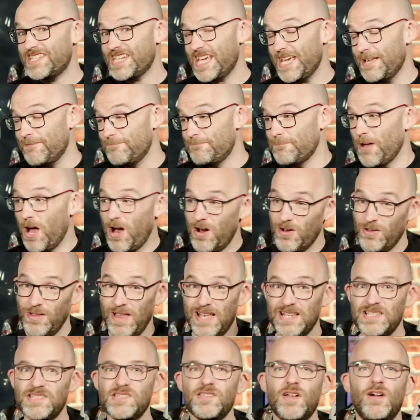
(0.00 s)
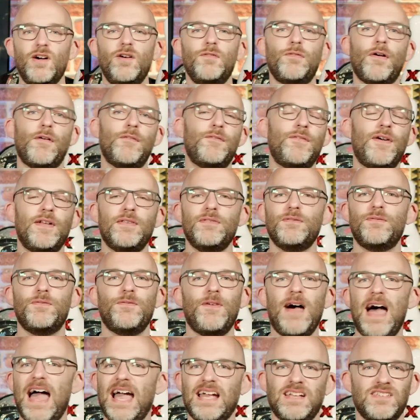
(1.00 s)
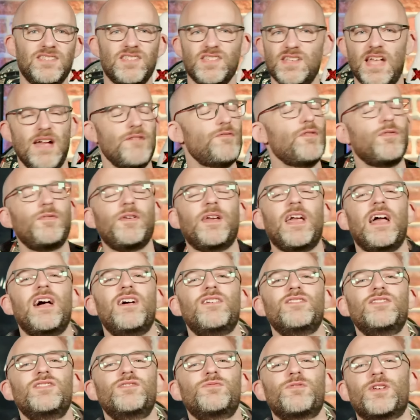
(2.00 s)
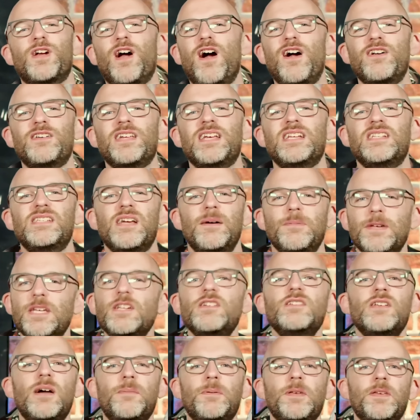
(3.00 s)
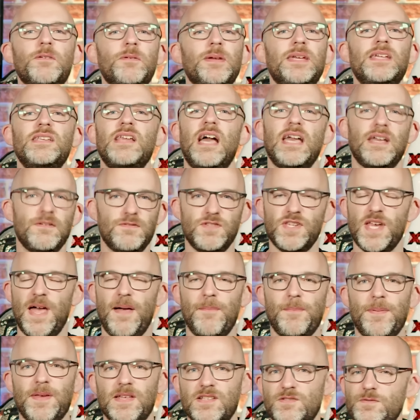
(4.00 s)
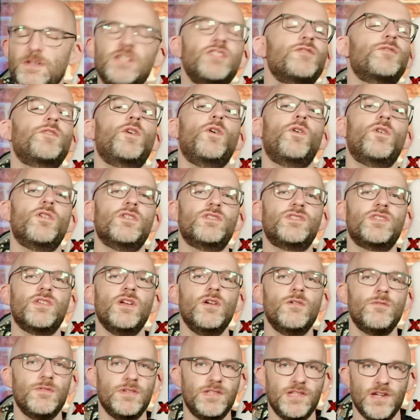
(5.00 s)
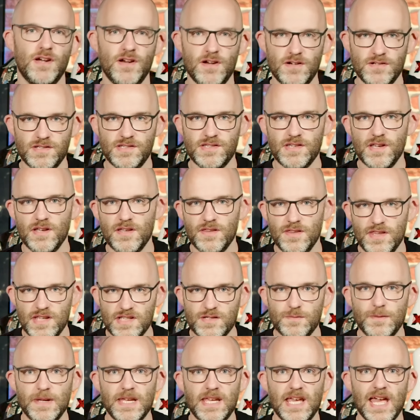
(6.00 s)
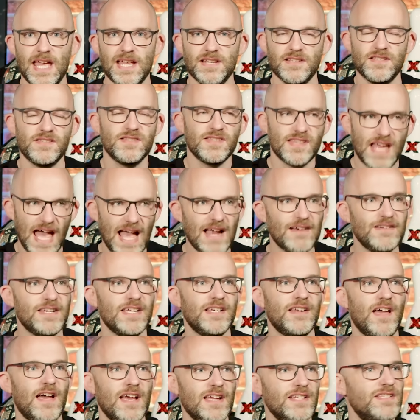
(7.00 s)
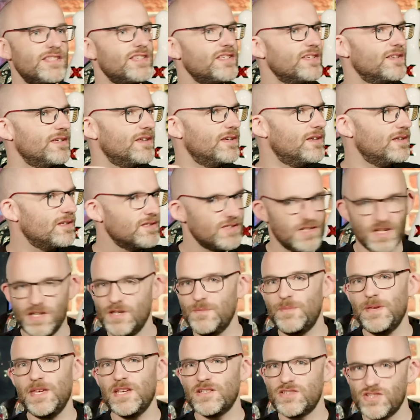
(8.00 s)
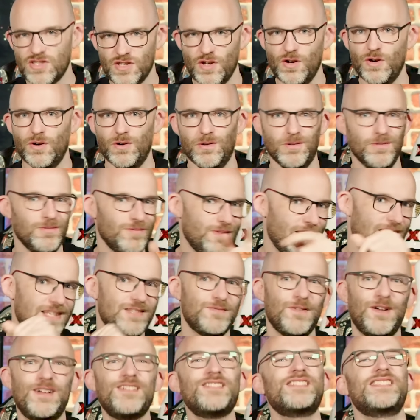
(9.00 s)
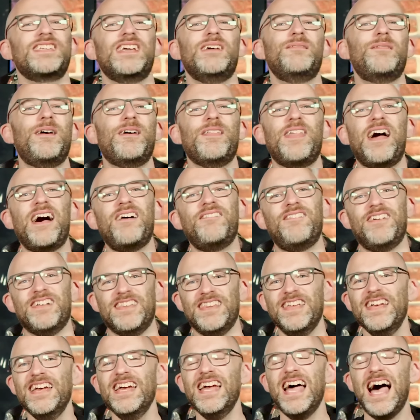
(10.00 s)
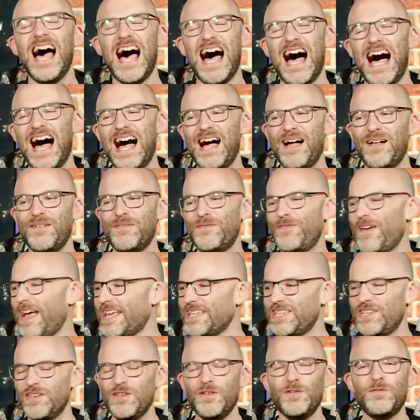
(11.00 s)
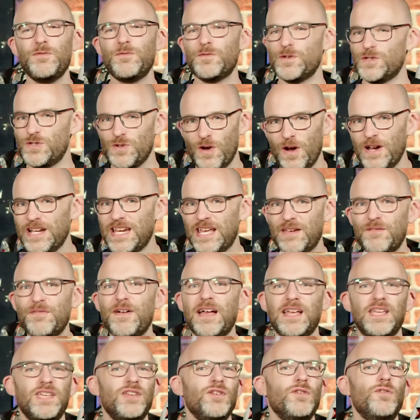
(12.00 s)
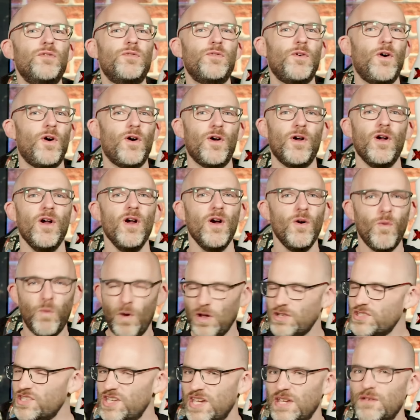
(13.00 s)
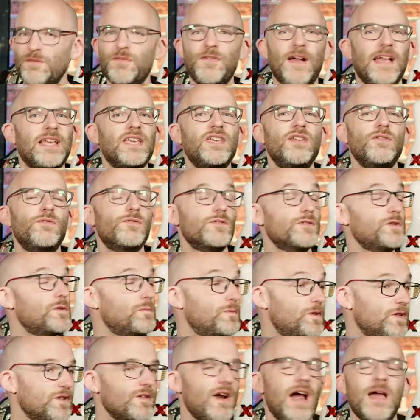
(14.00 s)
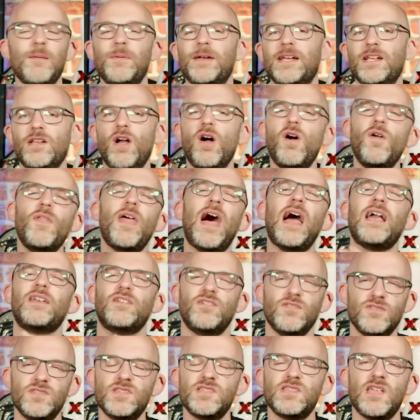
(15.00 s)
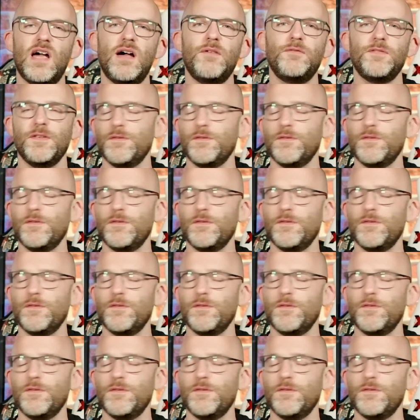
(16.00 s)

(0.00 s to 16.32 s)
it, our list of fun facts and everything else regarding WWE Night of Champions, which of course returns this weekend, Saturday night, it's going to be a show. That's what I'll say about that one. Uh, thank you for joining. Thank you for watching. Thank you for subscribing and all that good stuff. And